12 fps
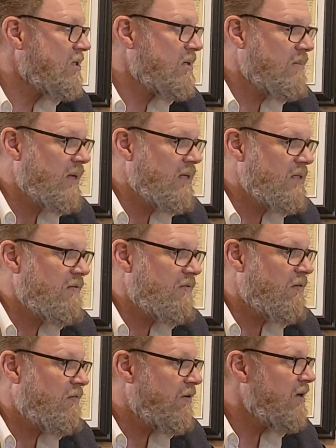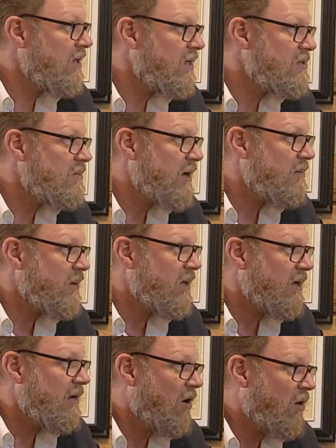it means if their feelings might be
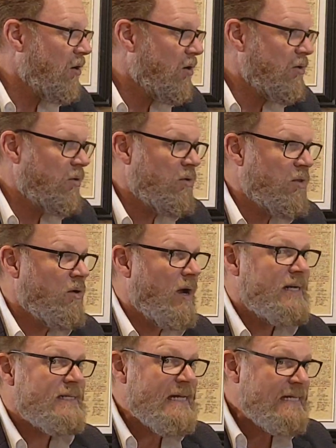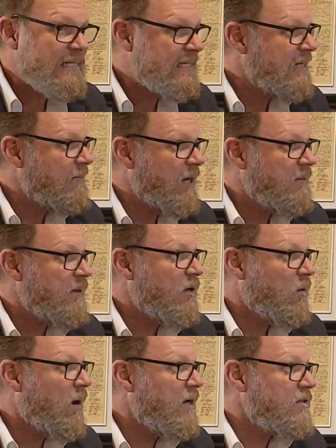hurt or their identity might be
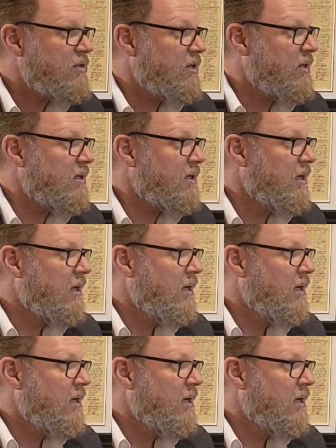questioned,